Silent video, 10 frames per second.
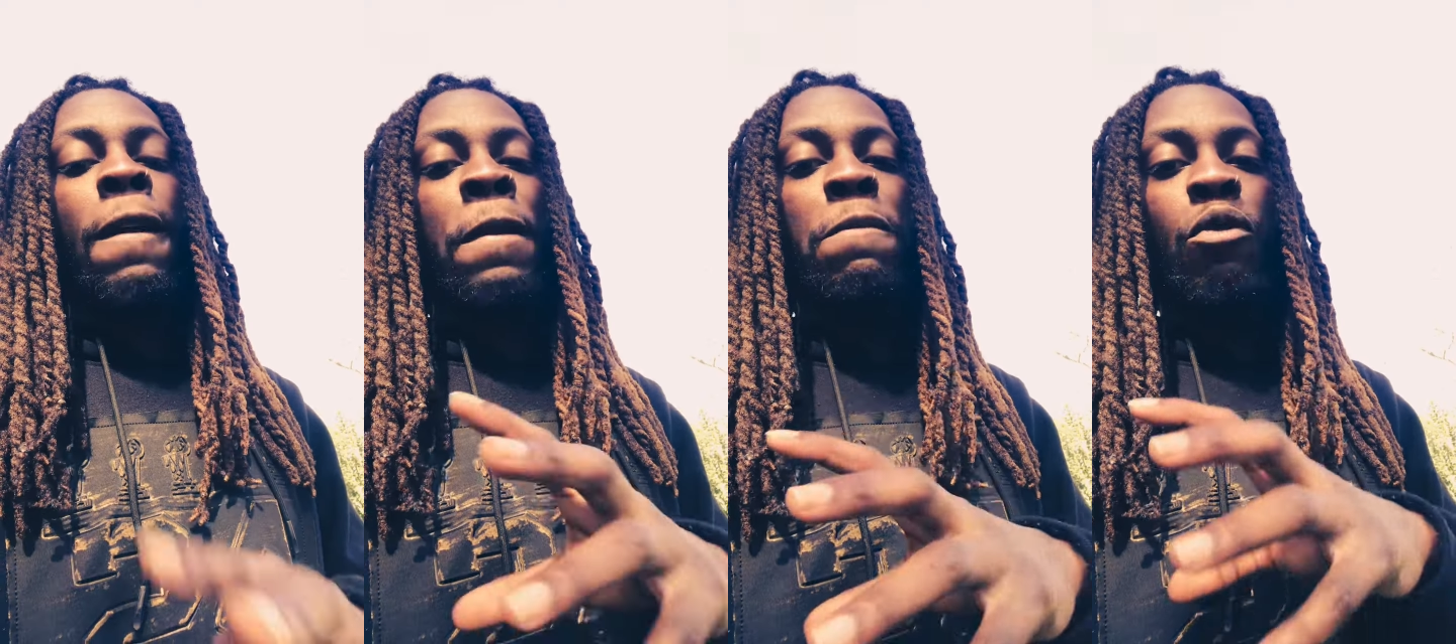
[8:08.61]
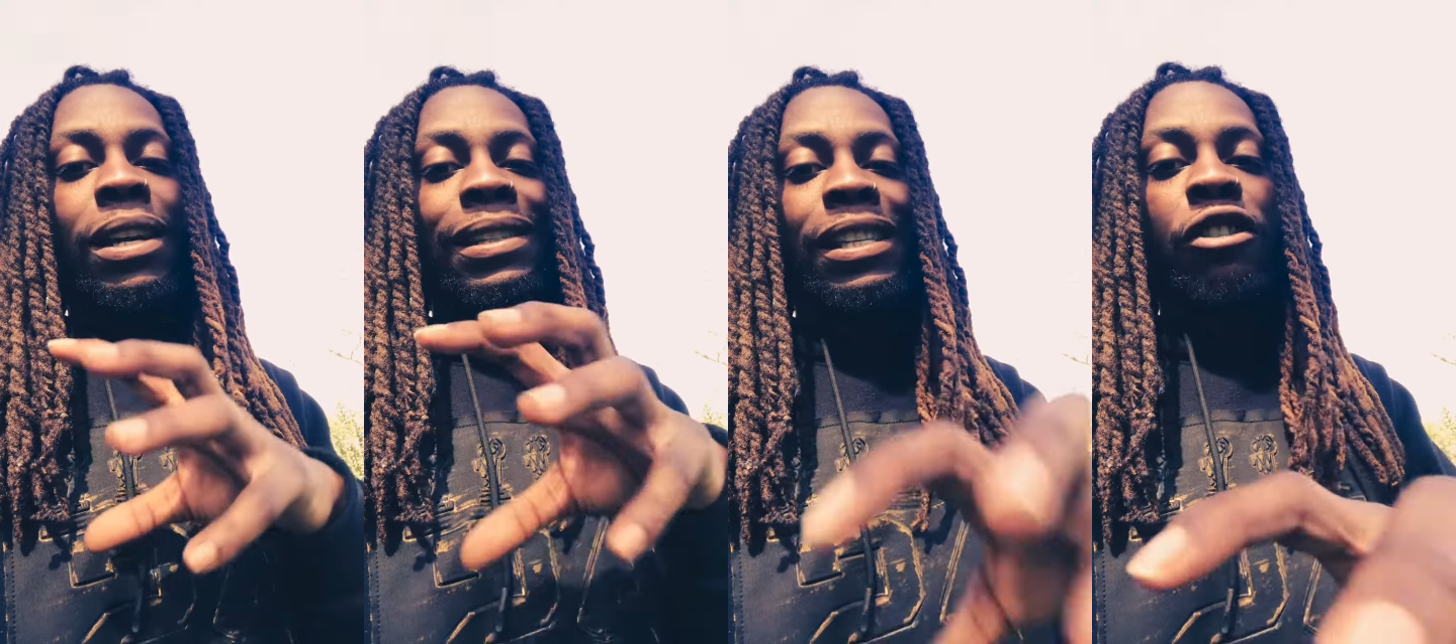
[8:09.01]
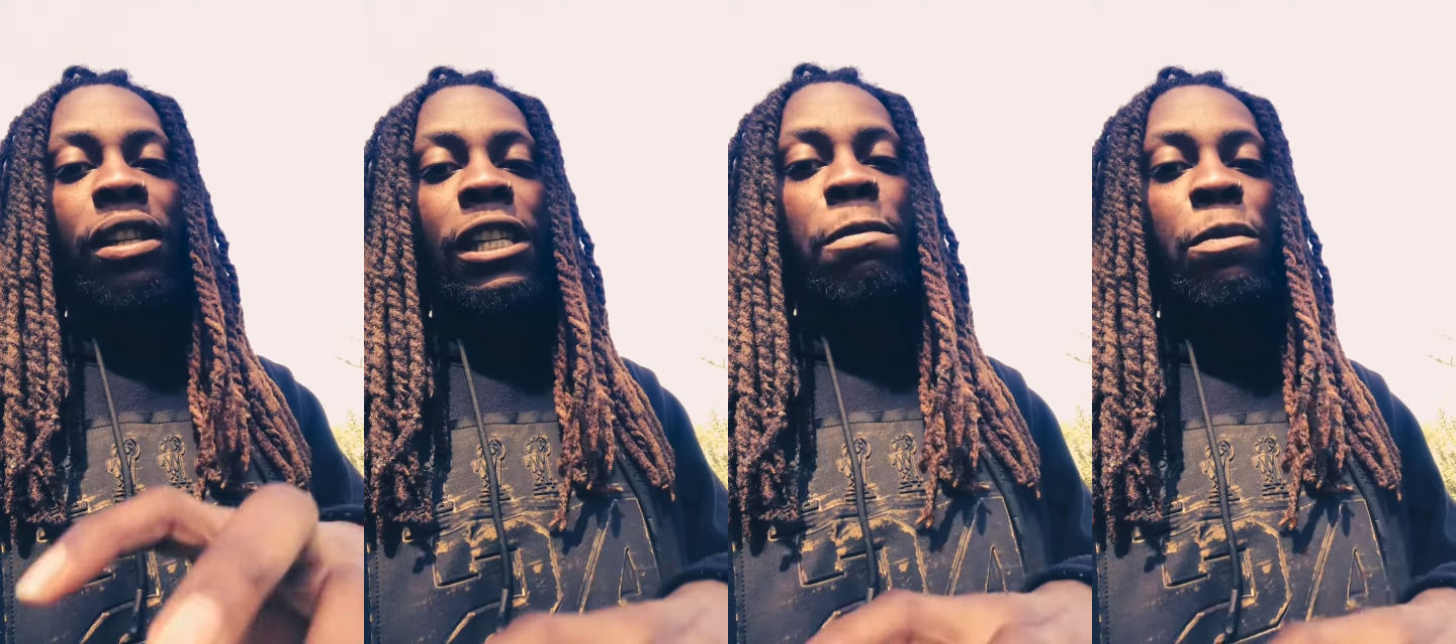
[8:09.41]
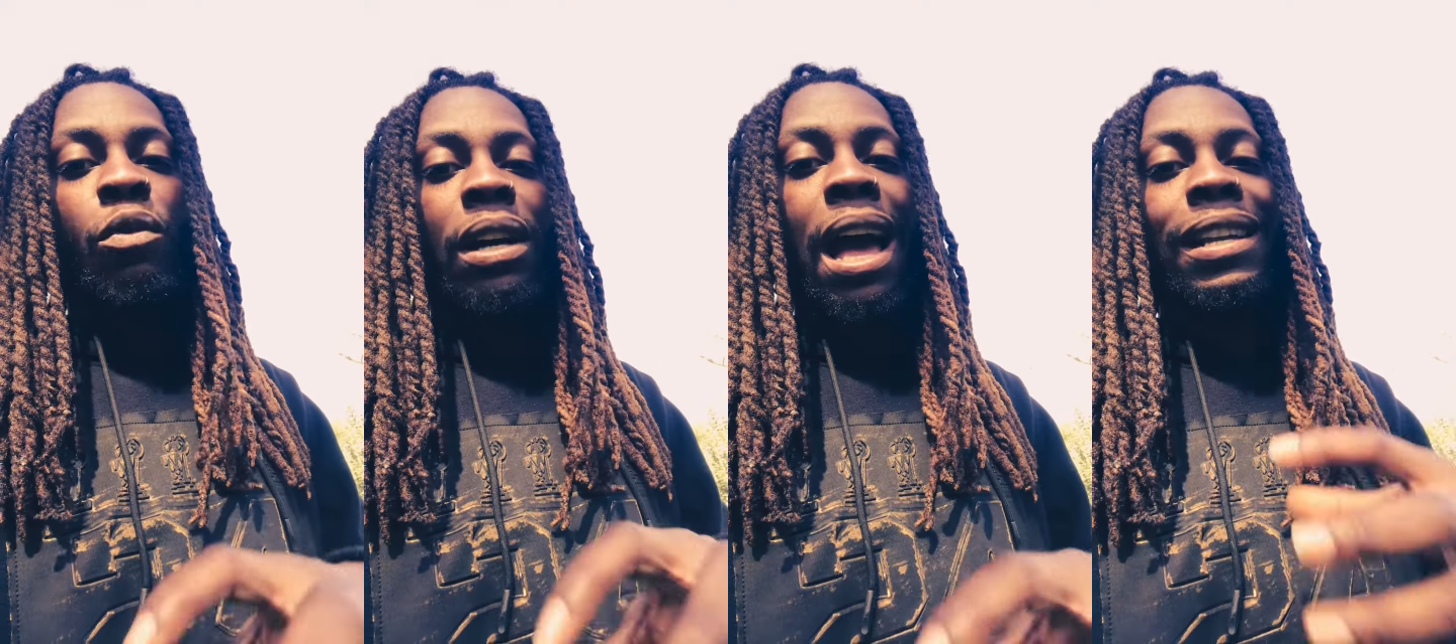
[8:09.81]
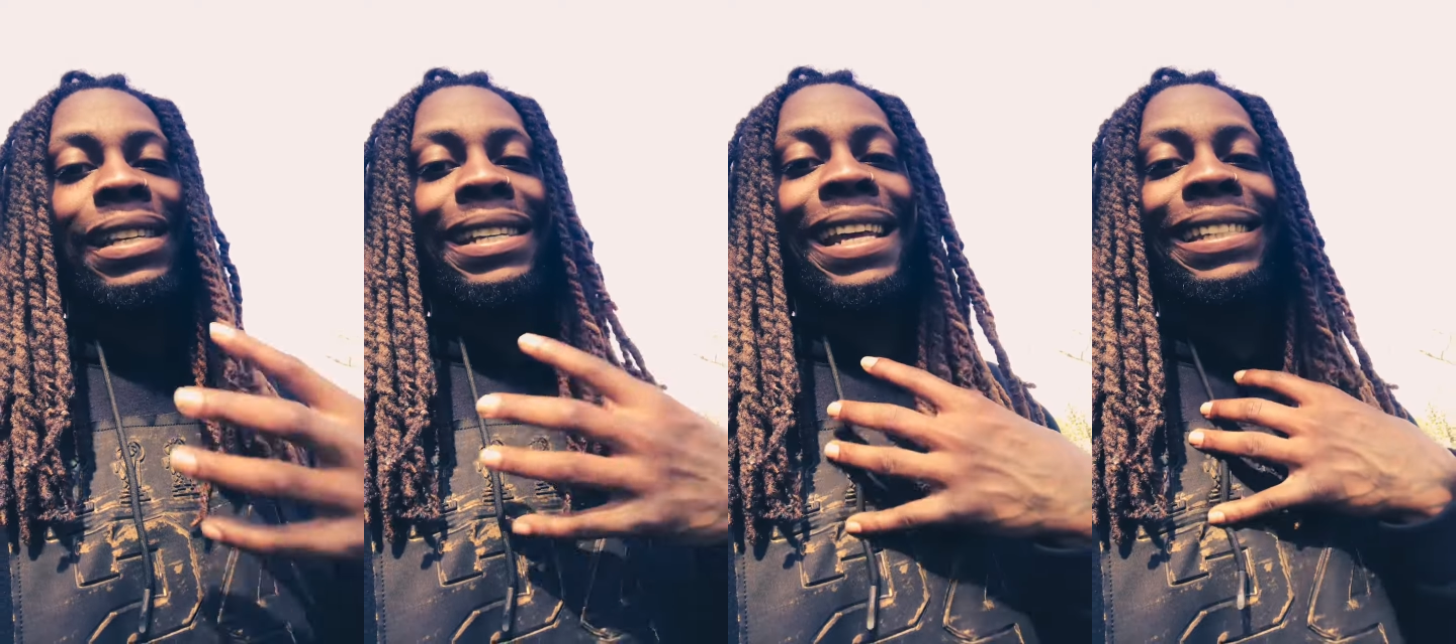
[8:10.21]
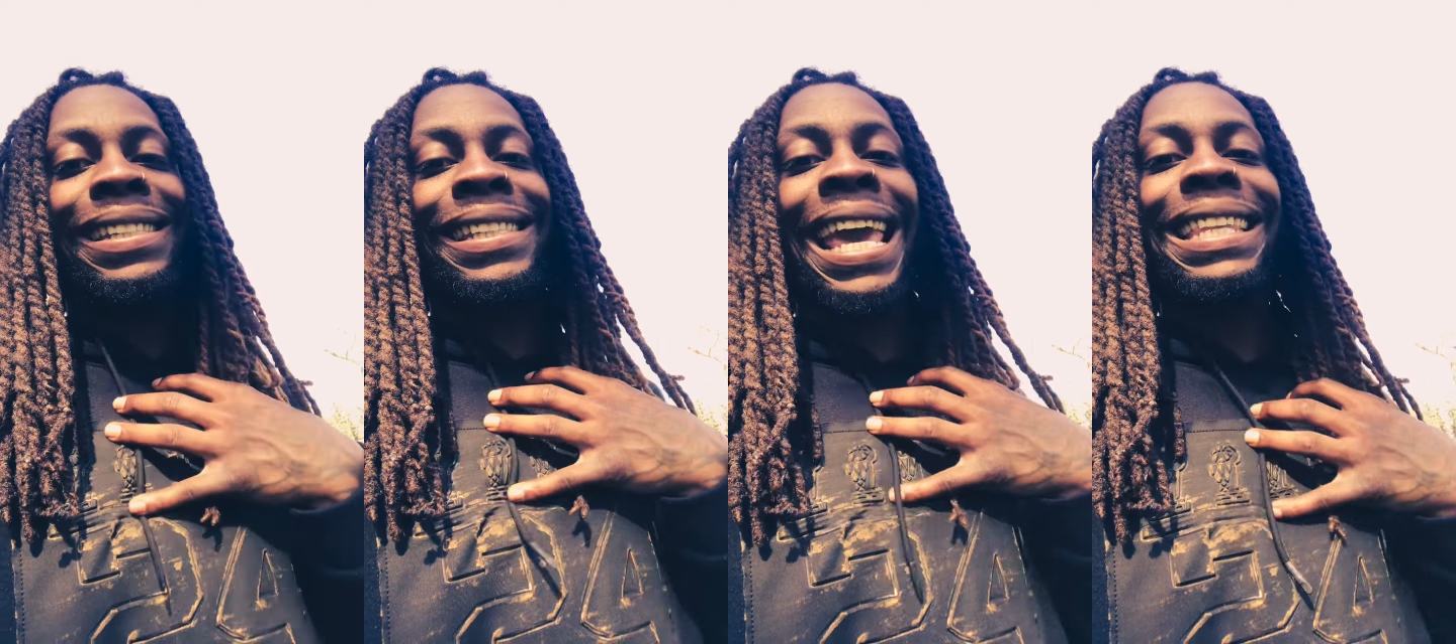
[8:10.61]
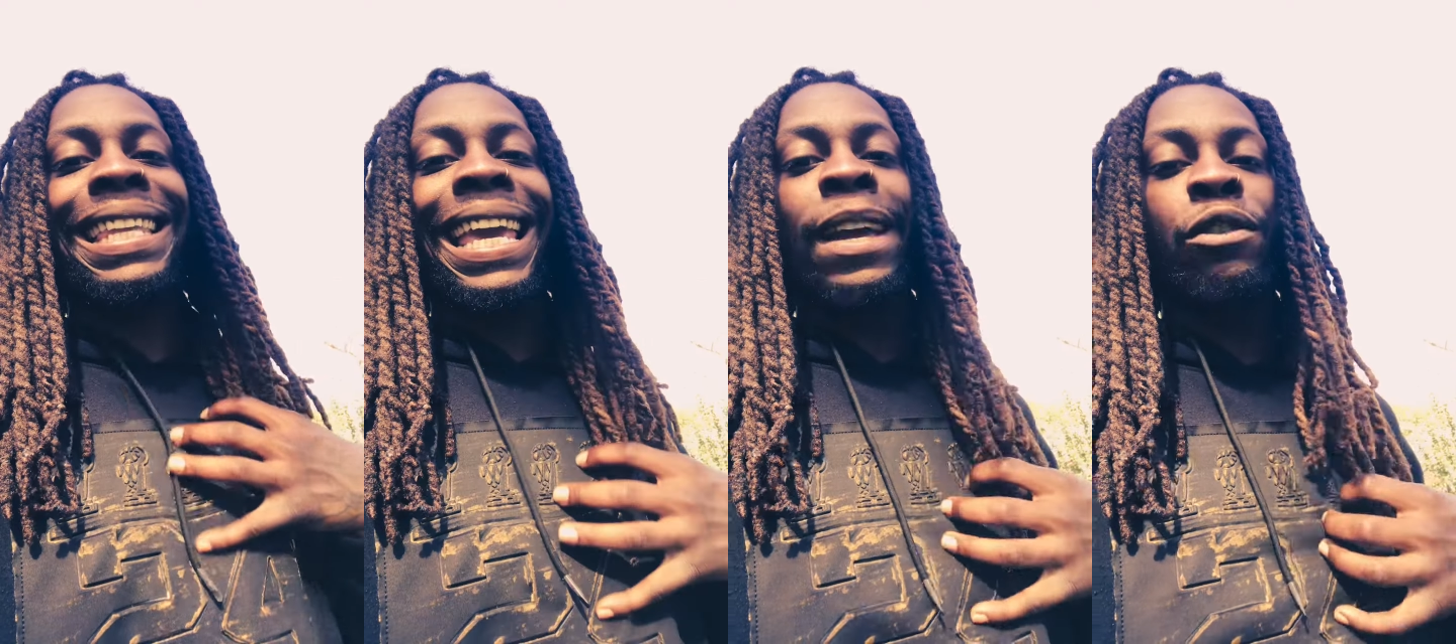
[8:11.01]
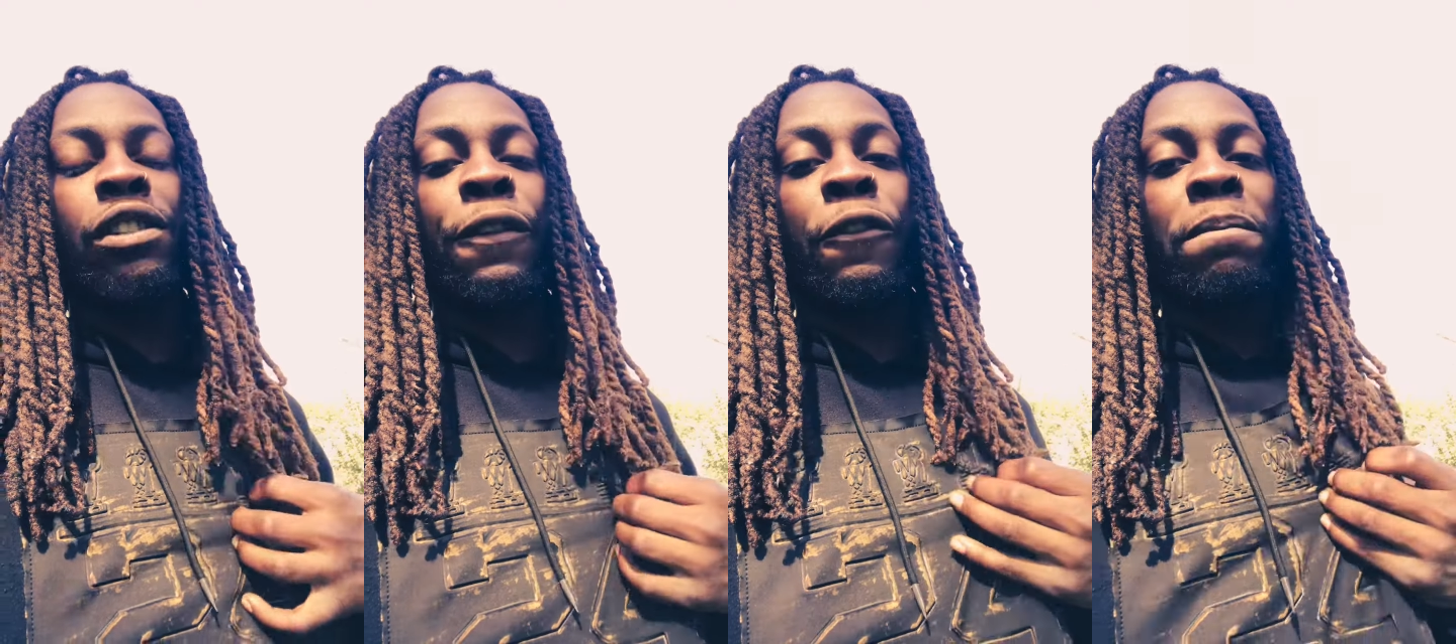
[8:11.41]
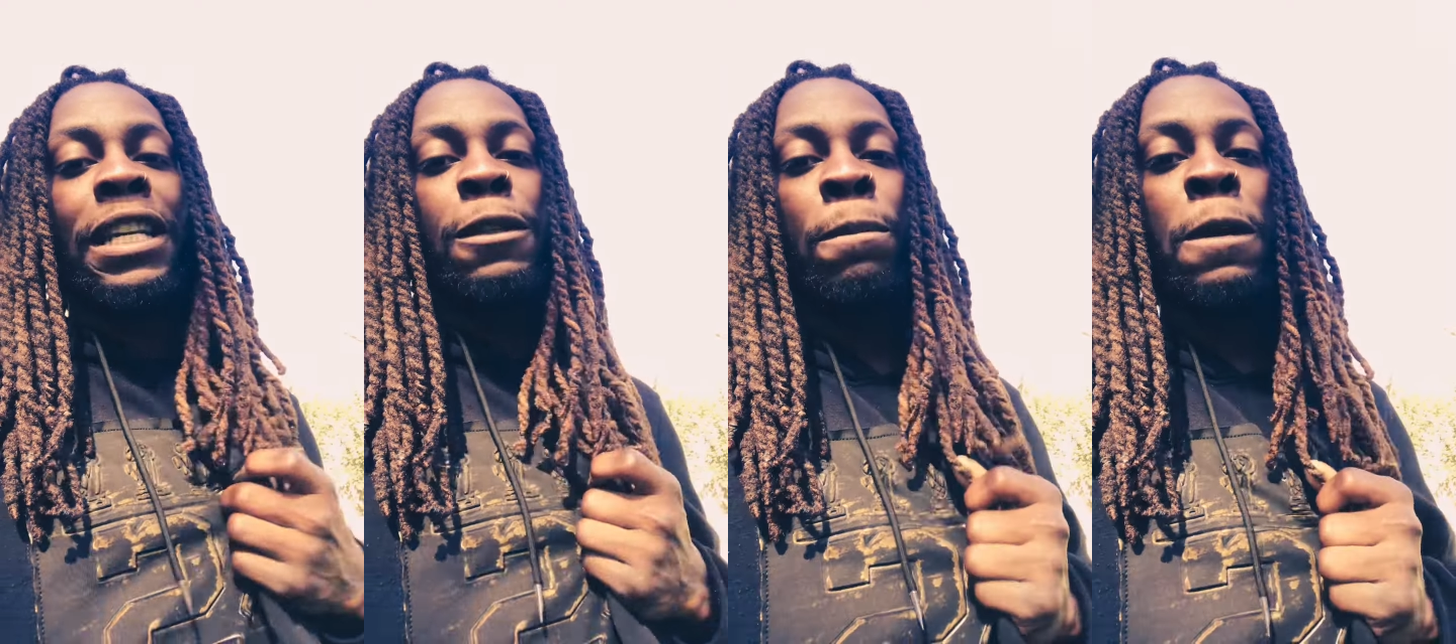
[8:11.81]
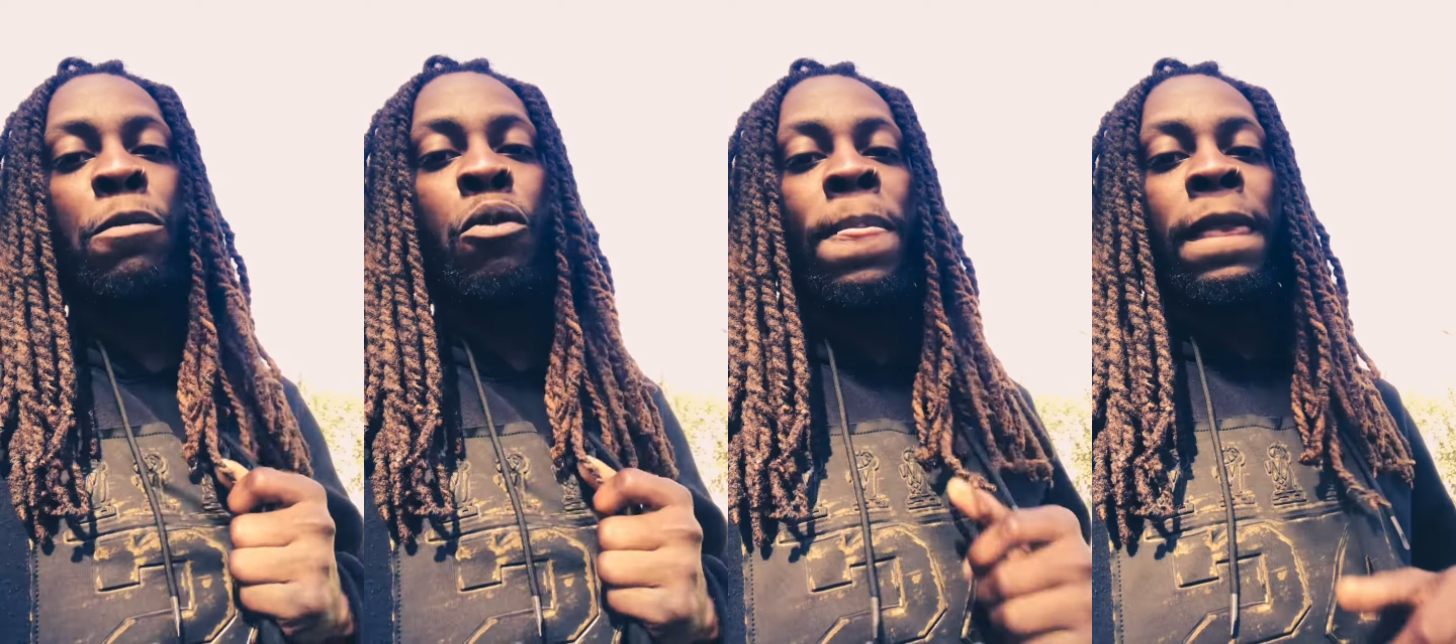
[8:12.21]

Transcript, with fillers: People consider these people gods and they take the energy from these people